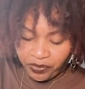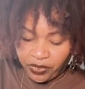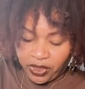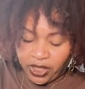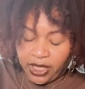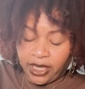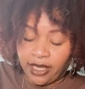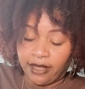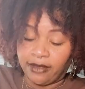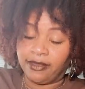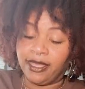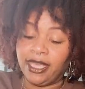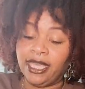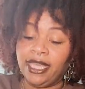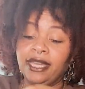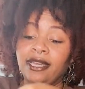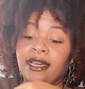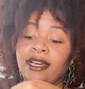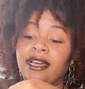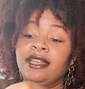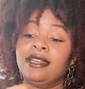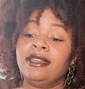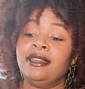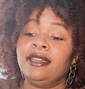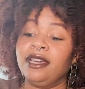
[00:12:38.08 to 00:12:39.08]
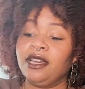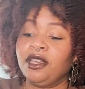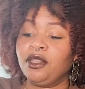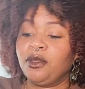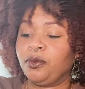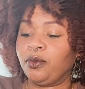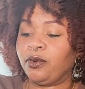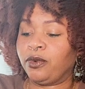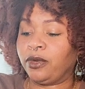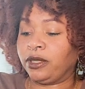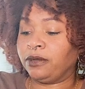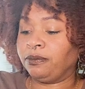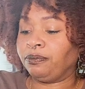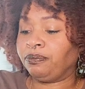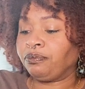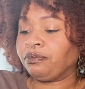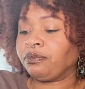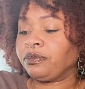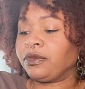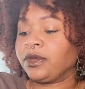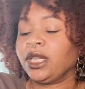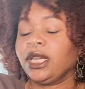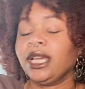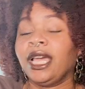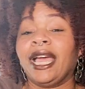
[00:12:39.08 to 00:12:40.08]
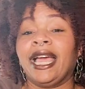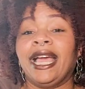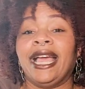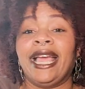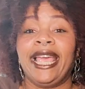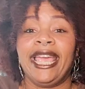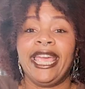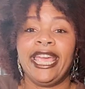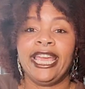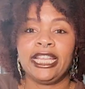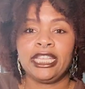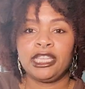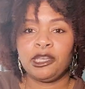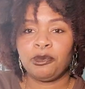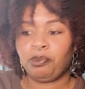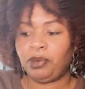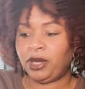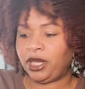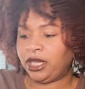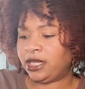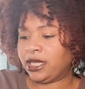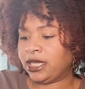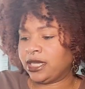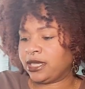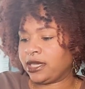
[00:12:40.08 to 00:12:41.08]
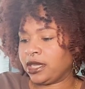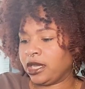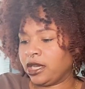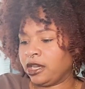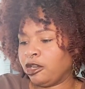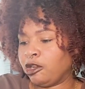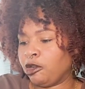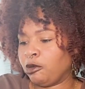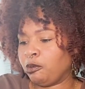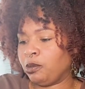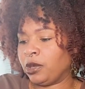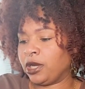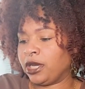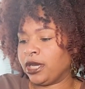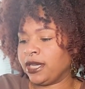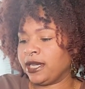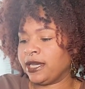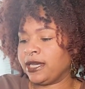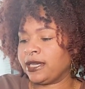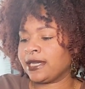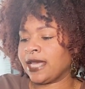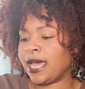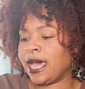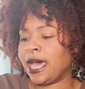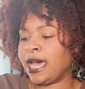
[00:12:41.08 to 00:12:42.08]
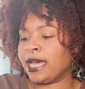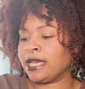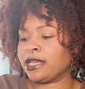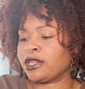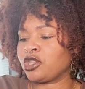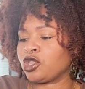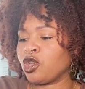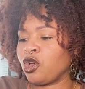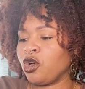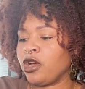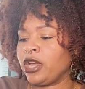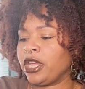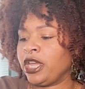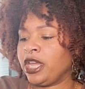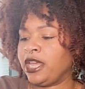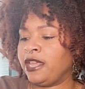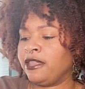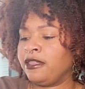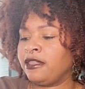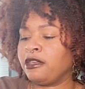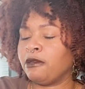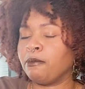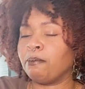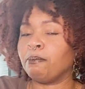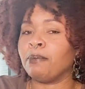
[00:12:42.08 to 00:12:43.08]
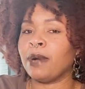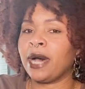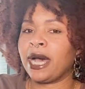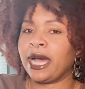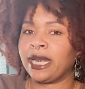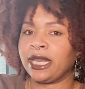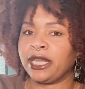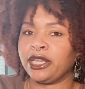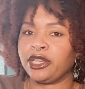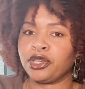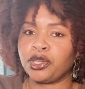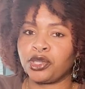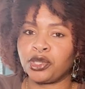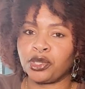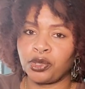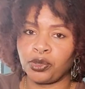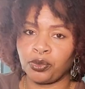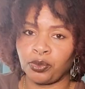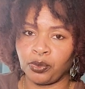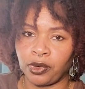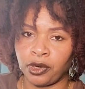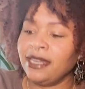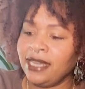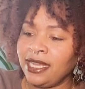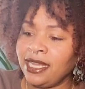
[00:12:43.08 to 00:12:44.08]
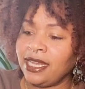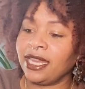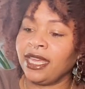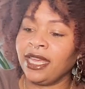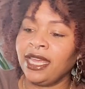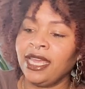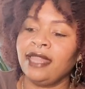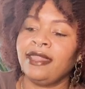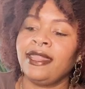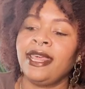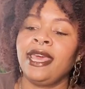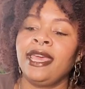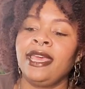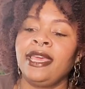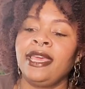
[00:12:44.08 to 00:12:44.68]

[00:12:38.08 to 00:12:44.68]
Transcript: Then another one. I had to pick this up because I saw it in the body scrub, and that is